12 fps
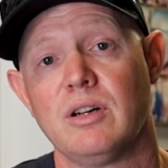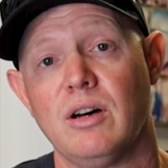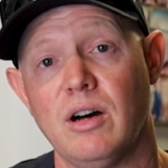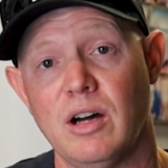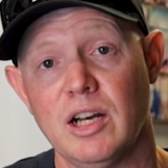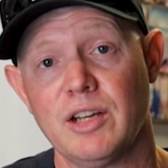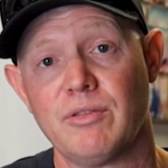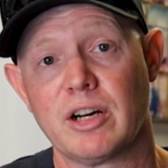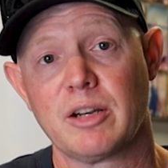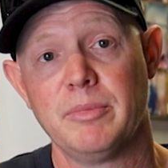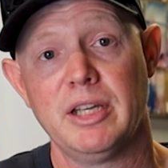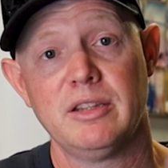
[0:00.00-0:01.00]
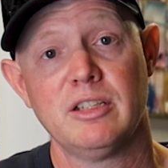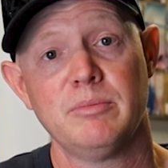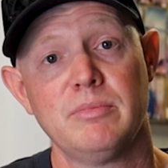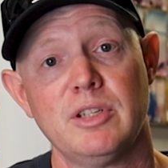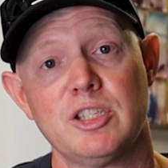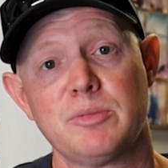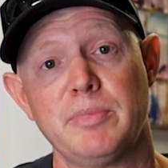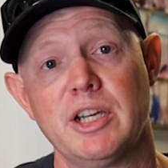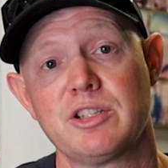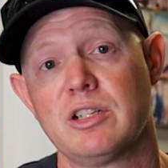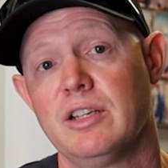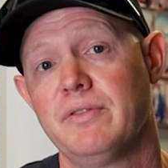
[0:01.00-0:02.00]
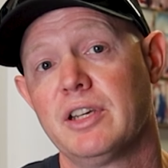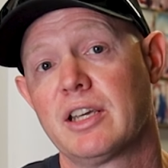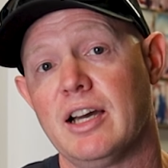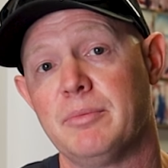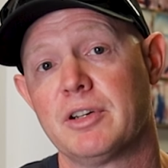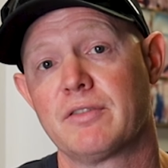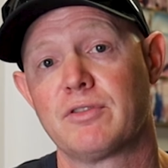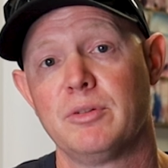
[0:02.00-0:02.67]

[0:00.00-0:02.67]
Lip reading: Highly recommend them, especially if you're coming